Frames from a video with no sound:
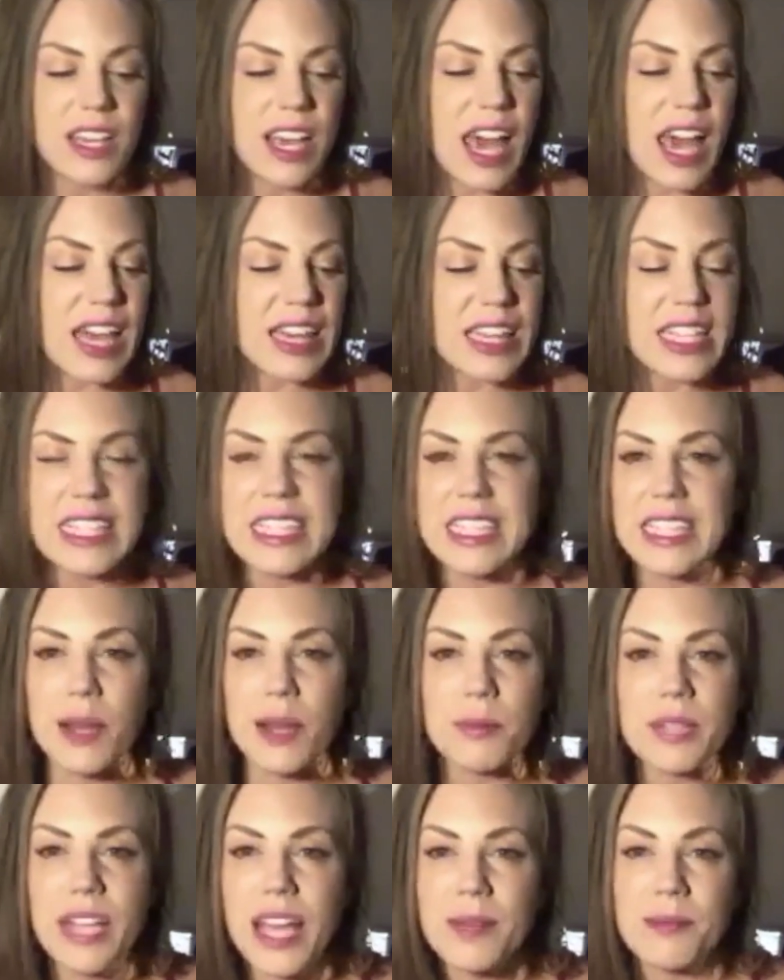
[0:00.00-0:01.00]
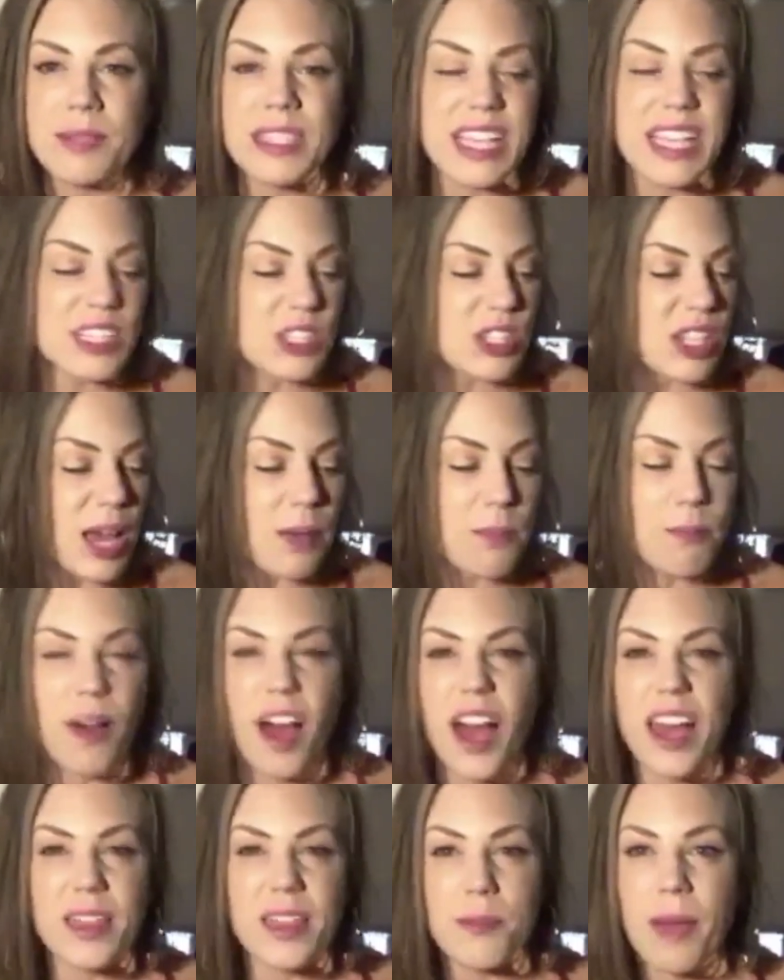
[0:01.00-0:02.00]
And then sometimes I
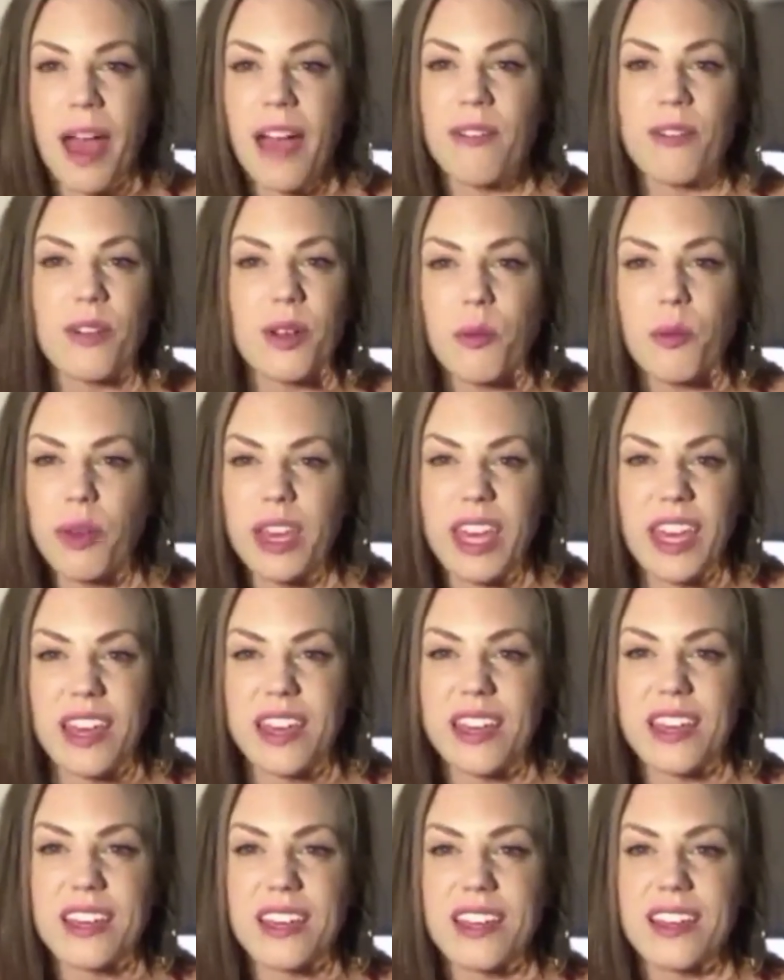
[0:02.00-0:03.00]
buy them every week.